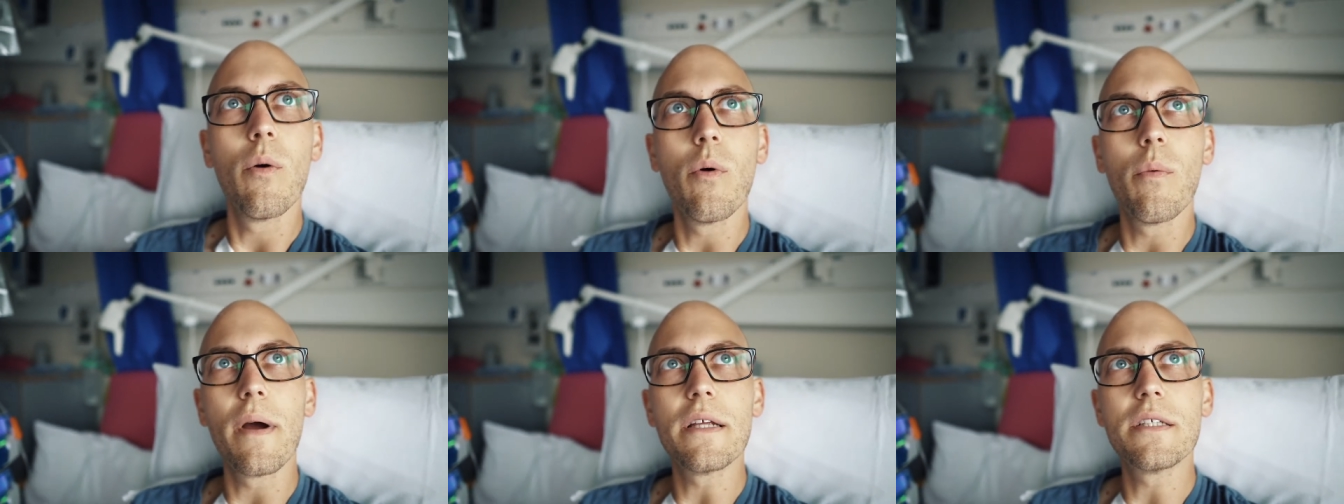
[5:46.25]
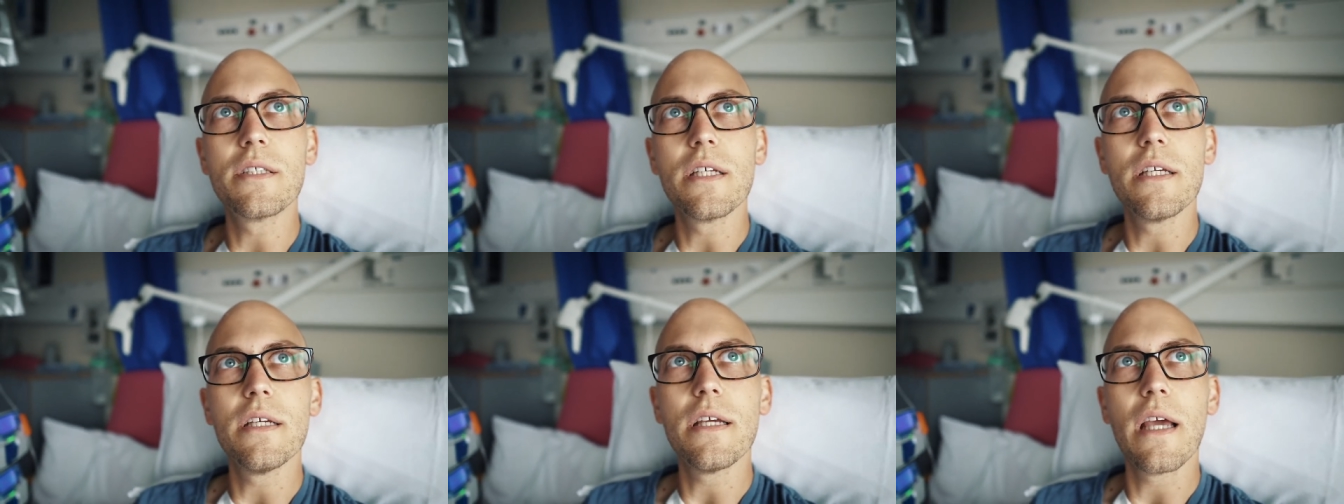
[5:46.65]
We'll wait and
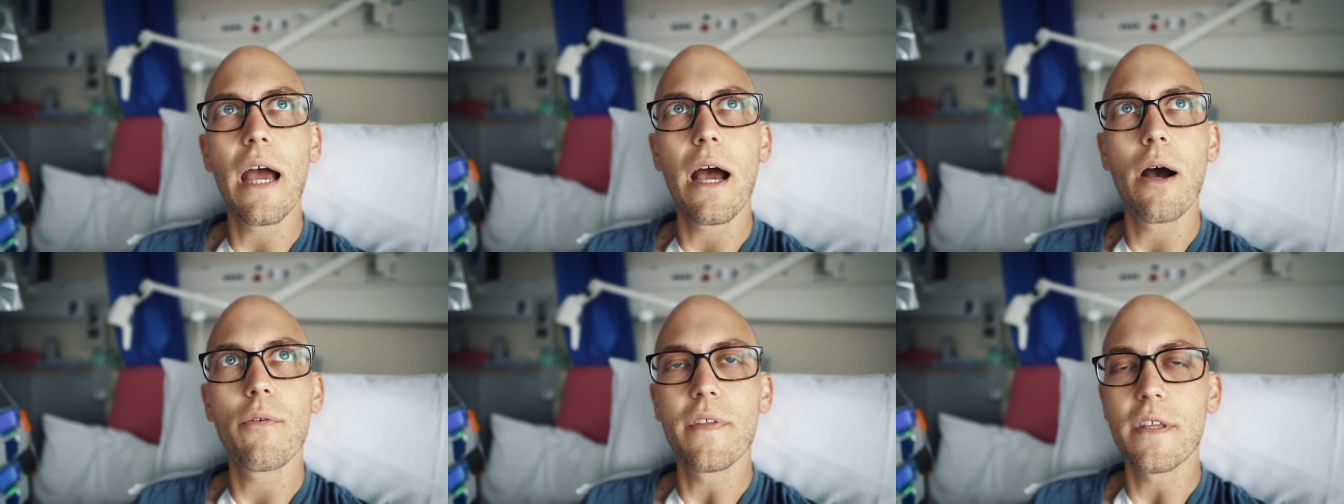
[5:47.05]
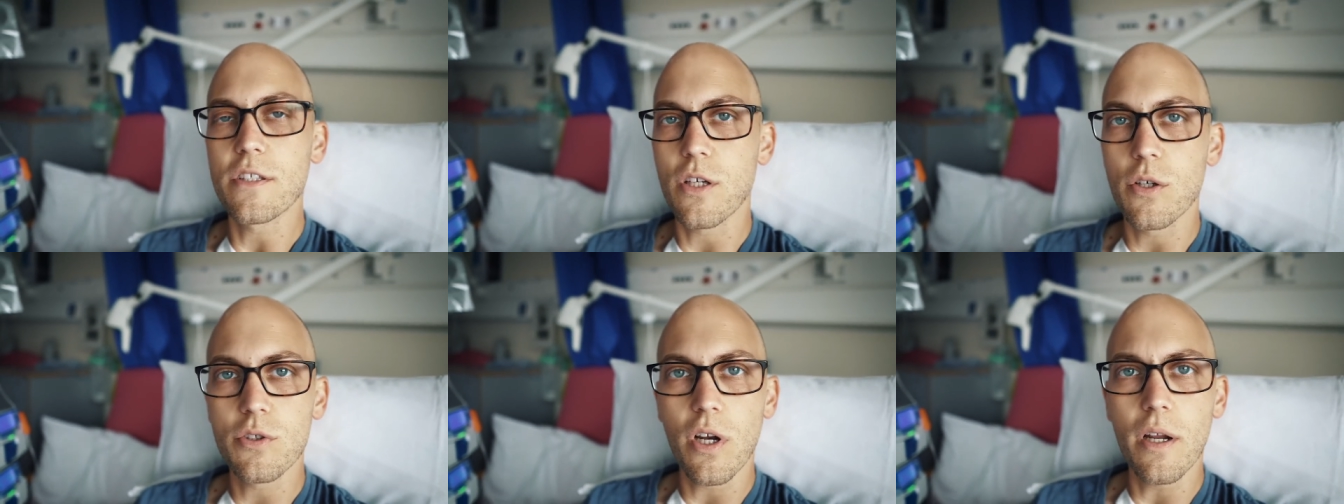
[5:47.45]
see how
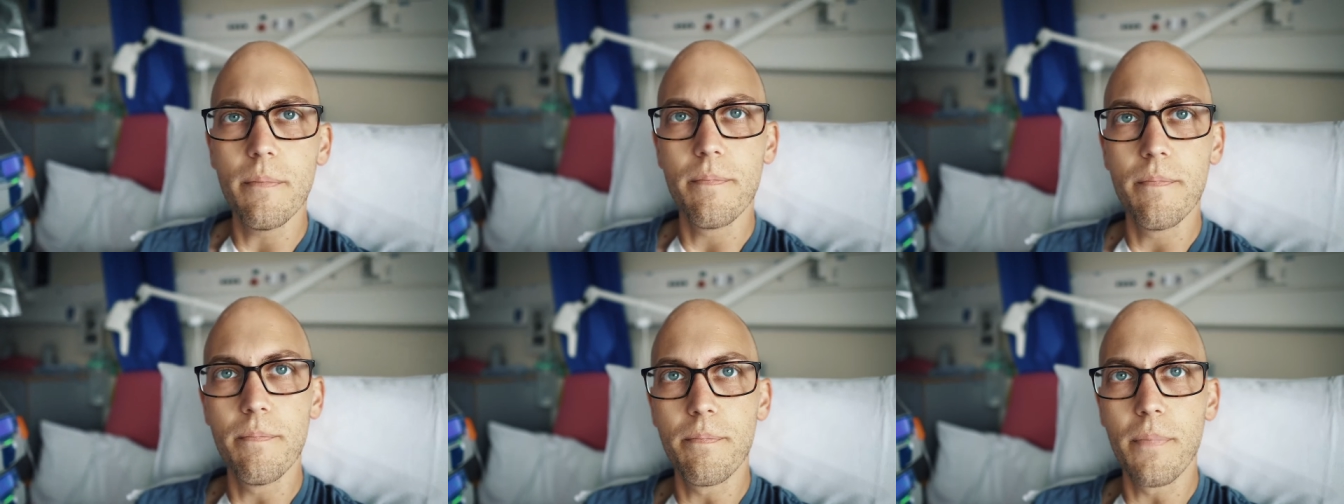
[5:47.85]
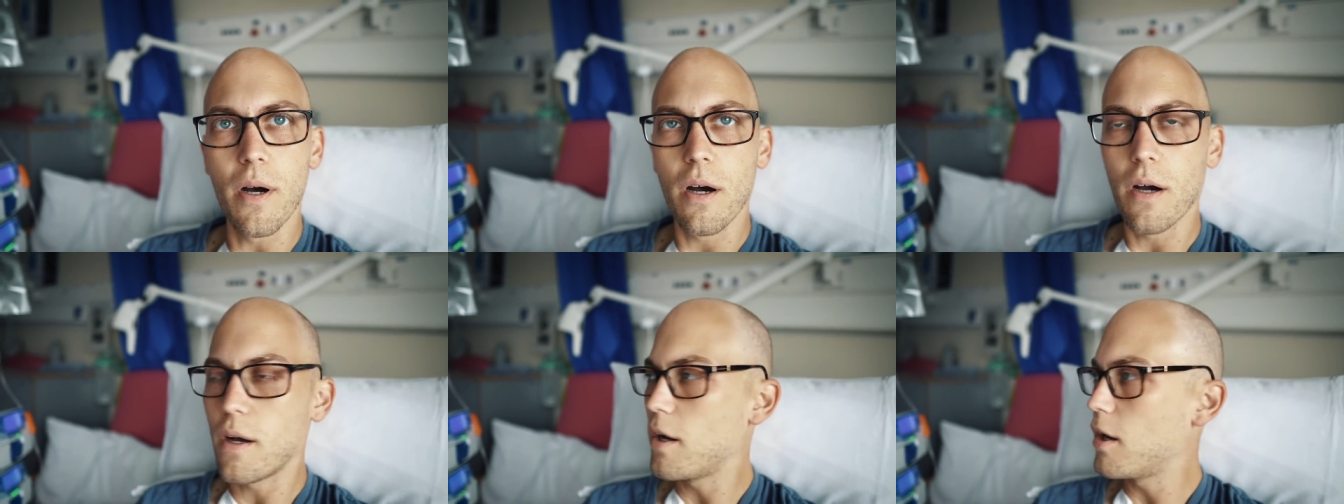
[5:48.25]
things go tonight.
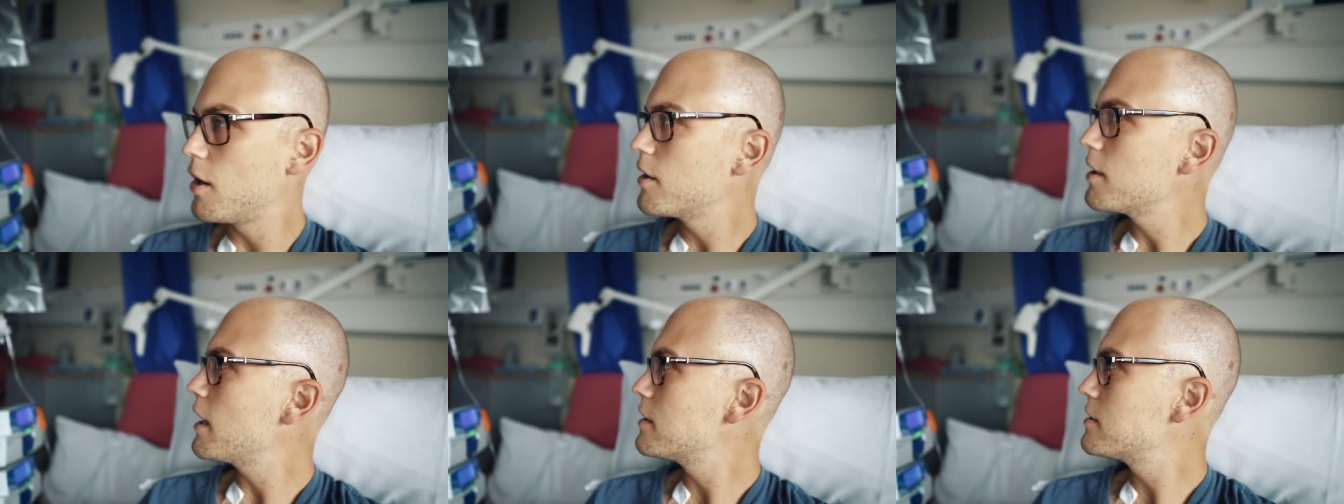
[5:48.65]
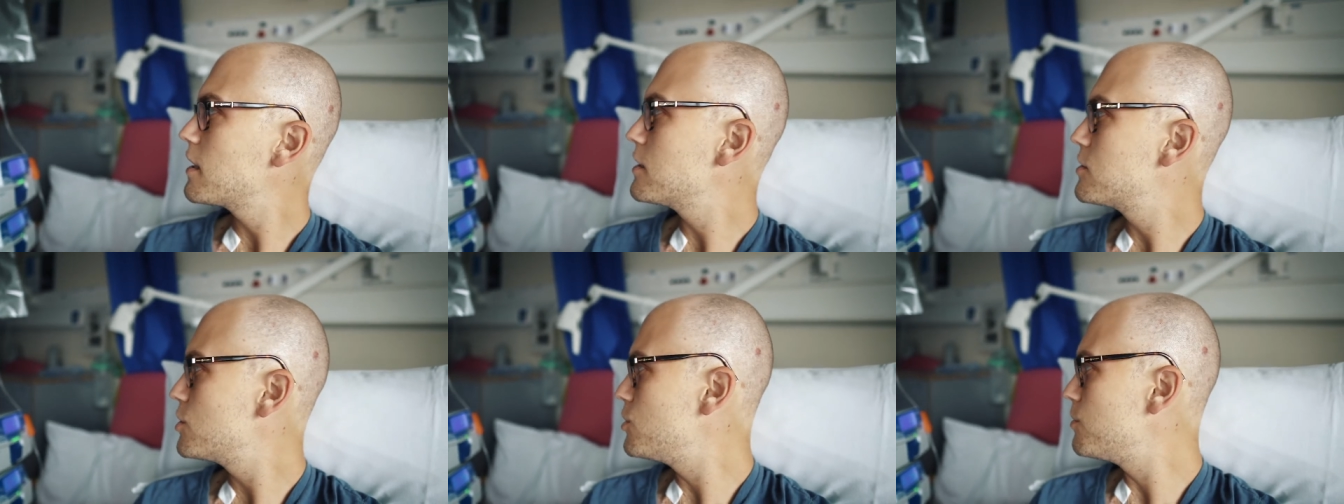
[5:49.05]
But uh, yeah,
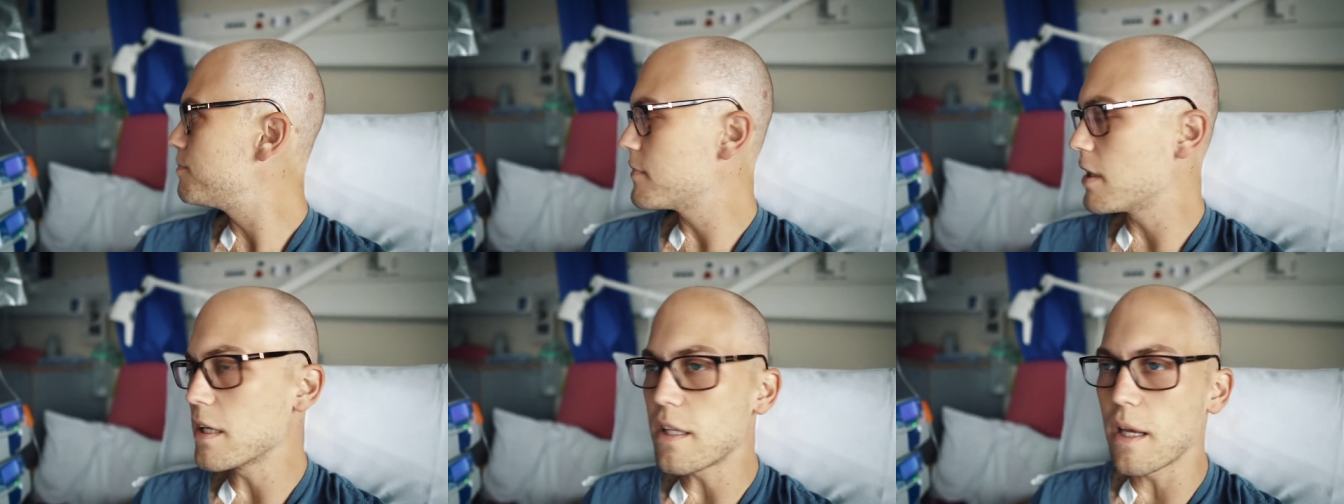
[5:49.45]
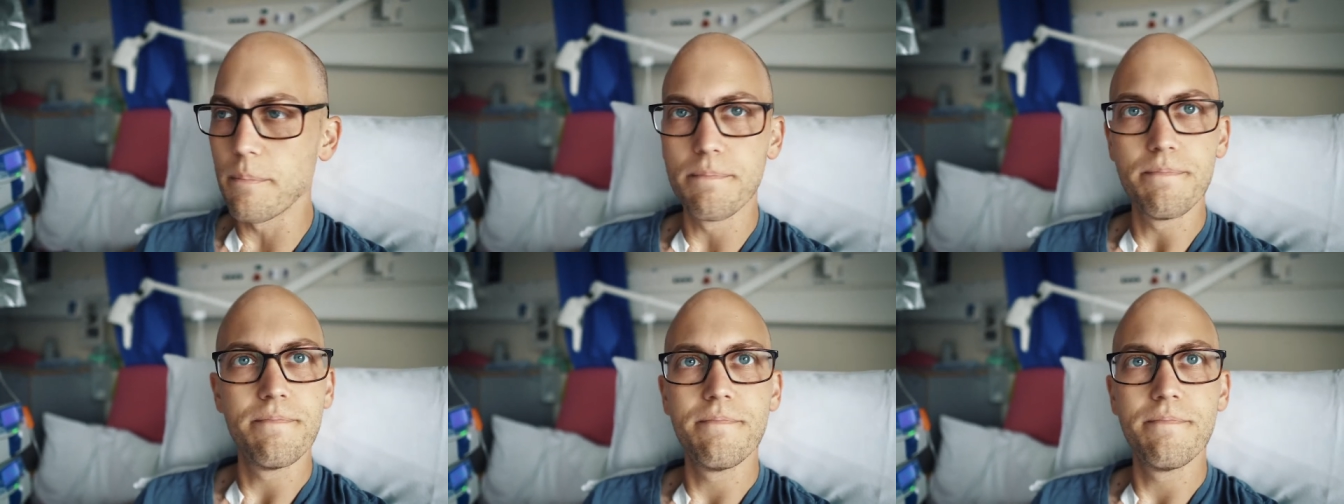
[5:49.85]
day two, nearly done.